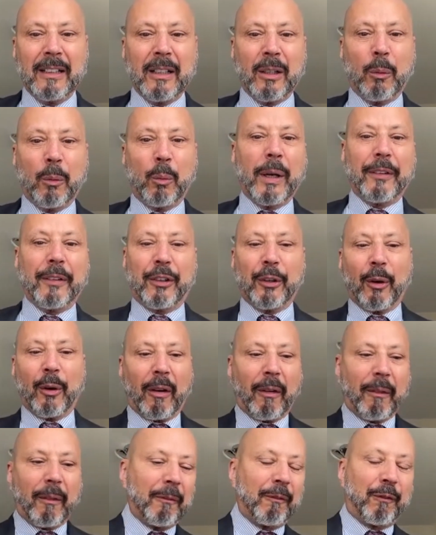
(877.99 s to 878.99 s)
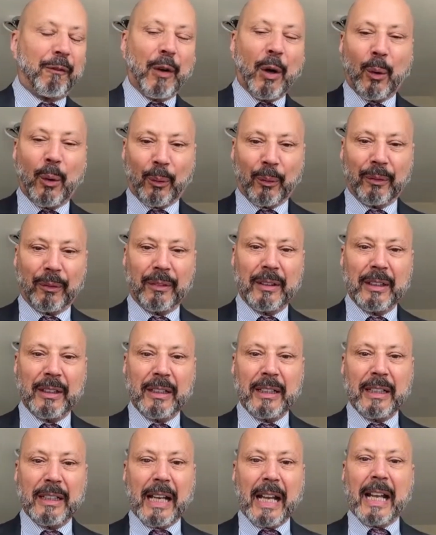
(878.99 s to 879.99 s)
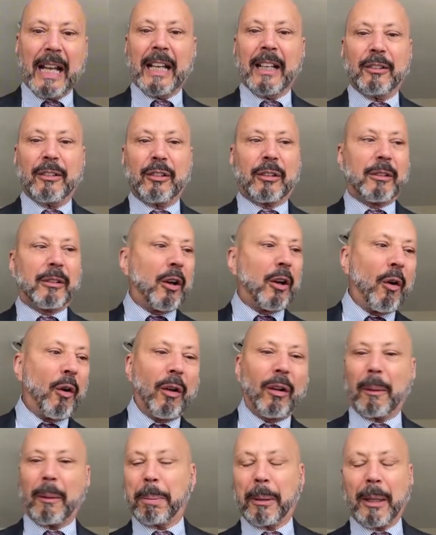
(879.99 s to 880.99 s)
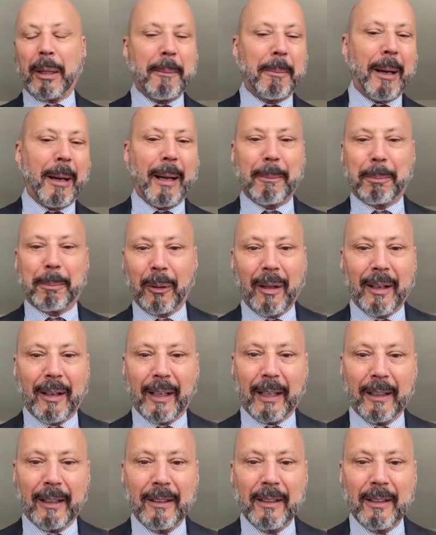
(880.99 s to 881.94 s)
with your phone and call a play-by-play.